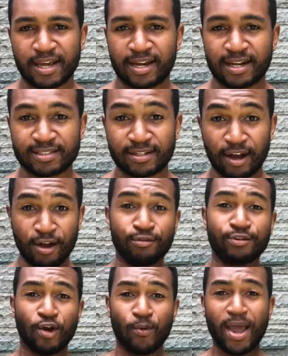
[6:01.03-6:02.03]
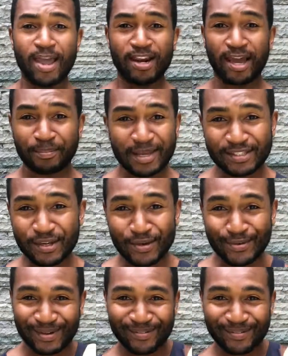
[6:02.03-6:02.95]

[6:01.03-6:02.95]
And I said, oh, no way, like me too,